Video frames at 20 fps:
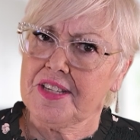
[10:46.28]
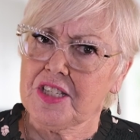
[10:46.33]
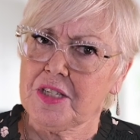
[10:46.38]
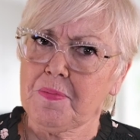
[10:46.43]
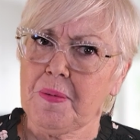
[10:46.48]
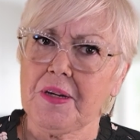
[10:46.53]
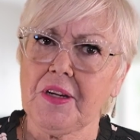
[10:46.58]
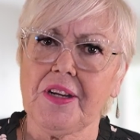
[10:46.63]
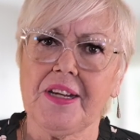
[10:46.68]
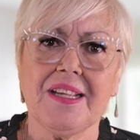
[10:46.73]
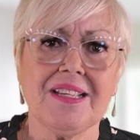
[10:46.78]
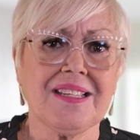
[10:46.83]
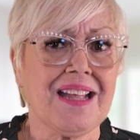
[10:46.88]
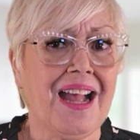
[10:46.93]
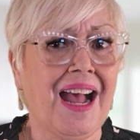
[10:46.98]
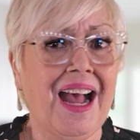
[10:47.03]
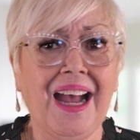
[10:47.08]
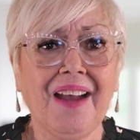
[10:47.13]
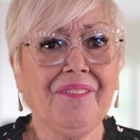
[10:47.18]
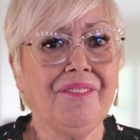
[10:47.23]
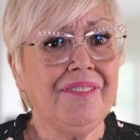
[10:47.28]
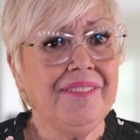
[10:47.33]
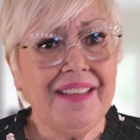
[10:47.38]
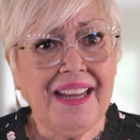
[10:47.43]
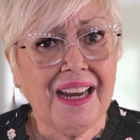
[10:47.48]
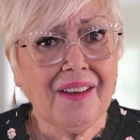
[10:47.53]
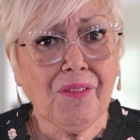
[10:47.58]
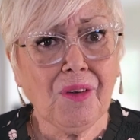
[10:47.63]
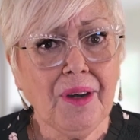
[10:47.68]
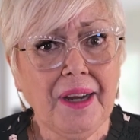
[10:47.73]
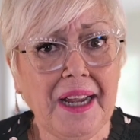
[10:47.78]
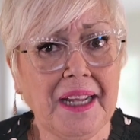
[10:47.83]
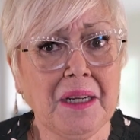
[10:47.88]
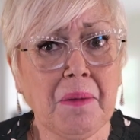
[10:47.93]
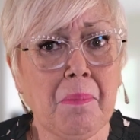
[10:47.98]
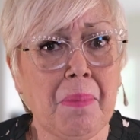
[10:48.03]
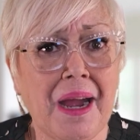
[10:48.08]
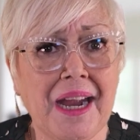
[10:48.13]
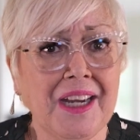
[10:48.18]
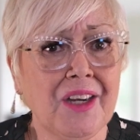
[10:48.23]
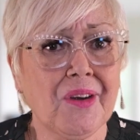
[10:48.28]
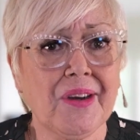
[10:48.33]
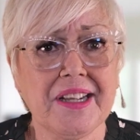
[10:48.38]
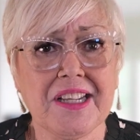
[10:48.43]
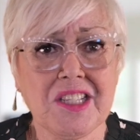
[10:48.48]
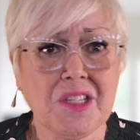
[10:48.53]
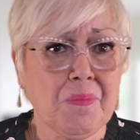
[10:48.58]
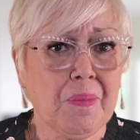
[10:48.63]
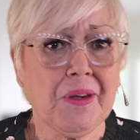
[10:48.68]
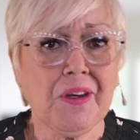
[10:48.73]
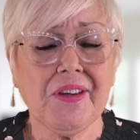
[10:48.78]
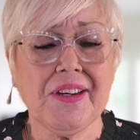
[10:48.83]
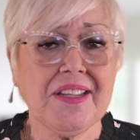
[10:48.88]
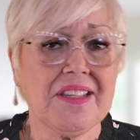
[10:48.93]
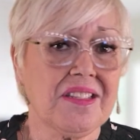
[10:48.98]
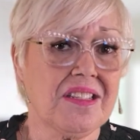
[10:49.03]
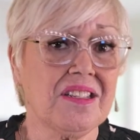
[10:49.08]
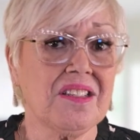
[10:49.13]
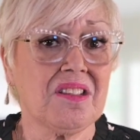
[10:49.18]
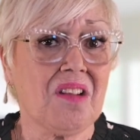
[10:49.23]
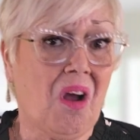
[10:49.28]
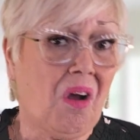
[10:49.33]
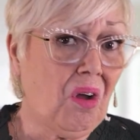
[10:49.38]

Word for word: experience, I've never had a buyer experience this